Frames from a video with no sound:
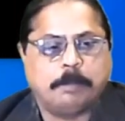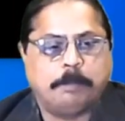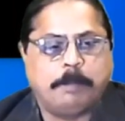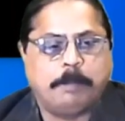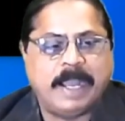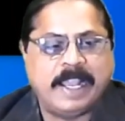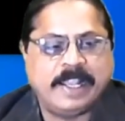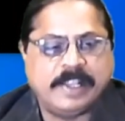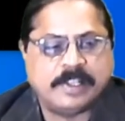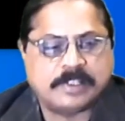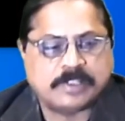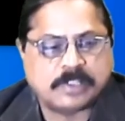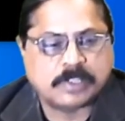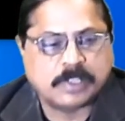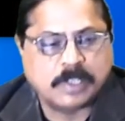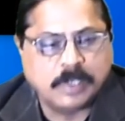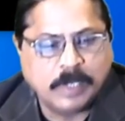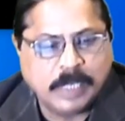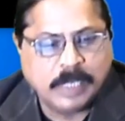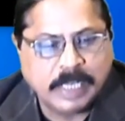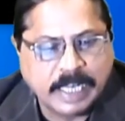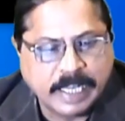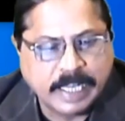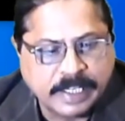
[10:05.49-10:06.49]

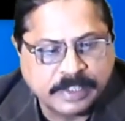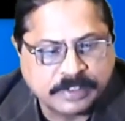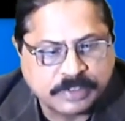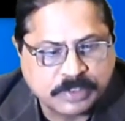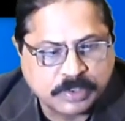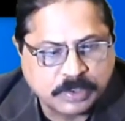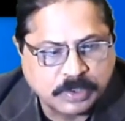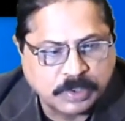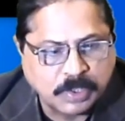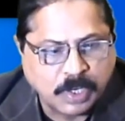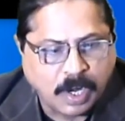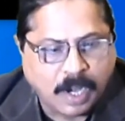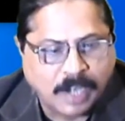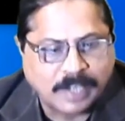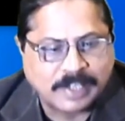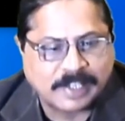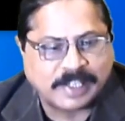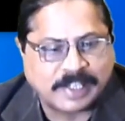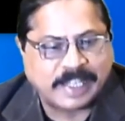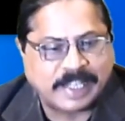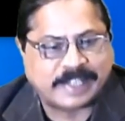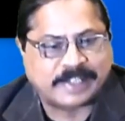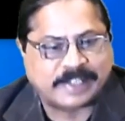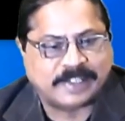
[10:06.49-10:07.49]
MySQL is not
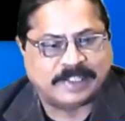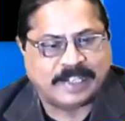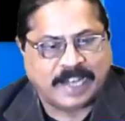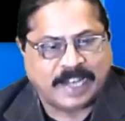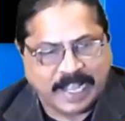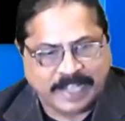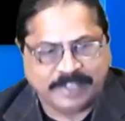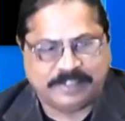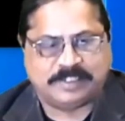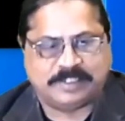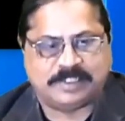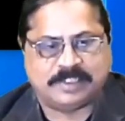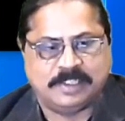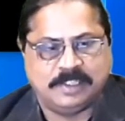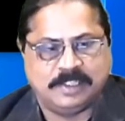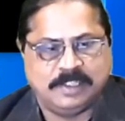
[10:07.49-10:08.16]
recognized.